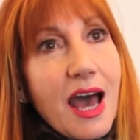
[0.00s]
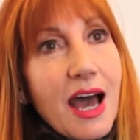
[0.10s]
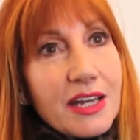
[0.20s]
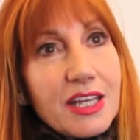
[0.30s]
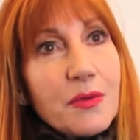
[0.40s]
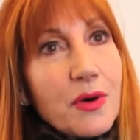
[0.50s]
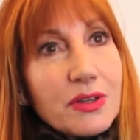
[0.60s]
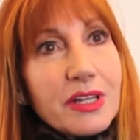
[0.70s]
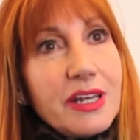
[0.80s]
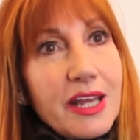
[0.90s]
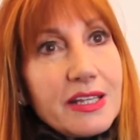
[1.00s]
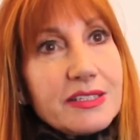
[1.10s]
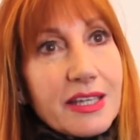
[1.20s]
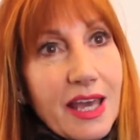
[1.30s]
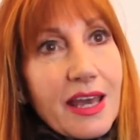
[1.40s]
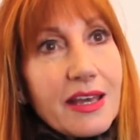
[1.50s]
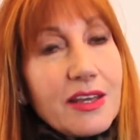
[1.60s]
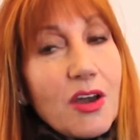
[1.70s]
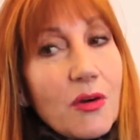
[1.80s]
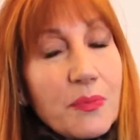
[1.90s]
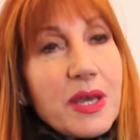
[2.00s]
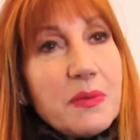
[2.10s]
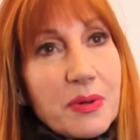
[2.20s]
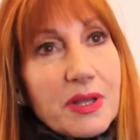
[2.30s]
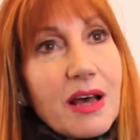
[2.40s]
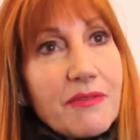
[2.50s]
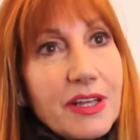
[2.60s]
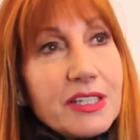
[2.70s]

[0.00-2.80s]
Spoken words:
And you only need to get your people having